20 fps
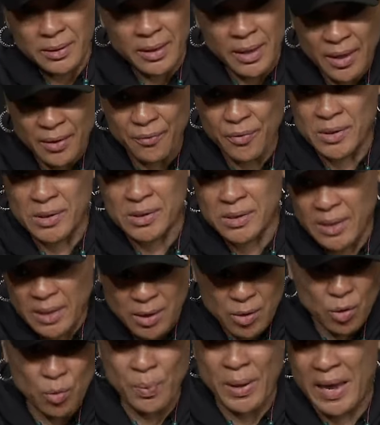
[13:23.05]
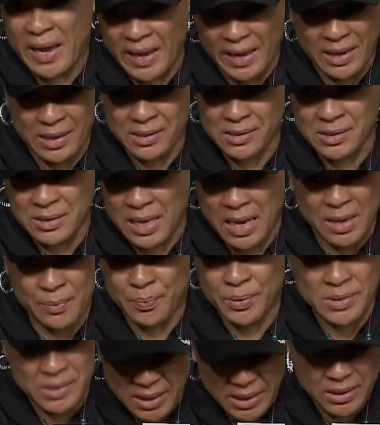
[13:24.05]
every single pass, not
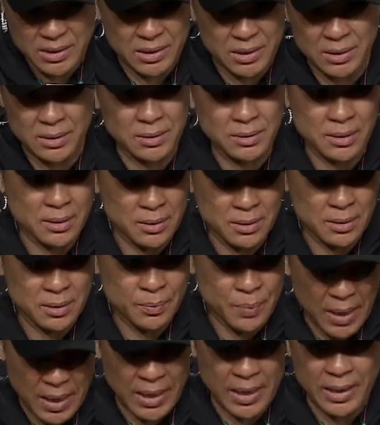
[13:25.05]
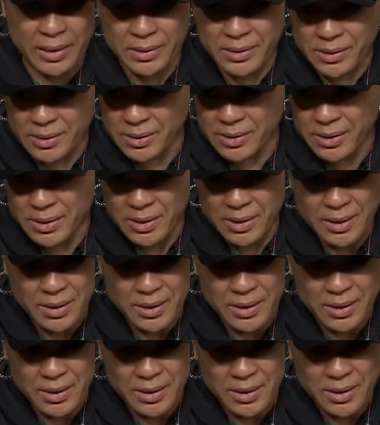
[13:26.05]
possession, a pass.